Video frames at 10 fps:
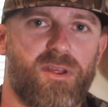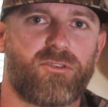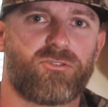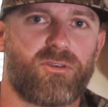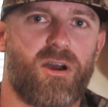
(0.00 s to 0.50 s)

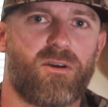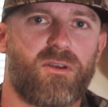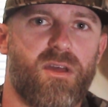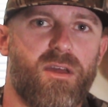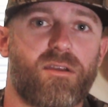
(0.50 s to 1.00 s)
teaching
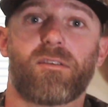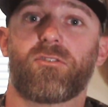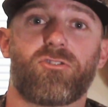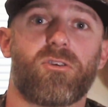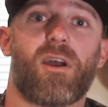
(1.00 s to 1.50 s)
y'all, because
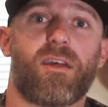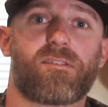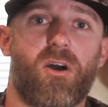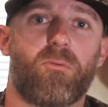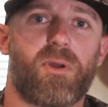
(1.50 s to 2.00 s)
it sure has
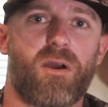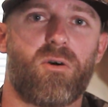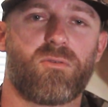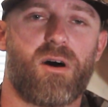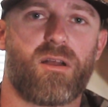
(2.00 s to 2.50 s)
taught me a
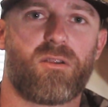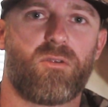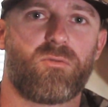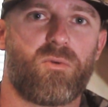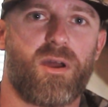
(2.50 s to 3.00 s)
whole lot
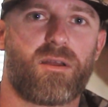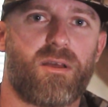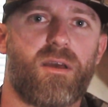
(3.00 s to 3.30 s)
along the way.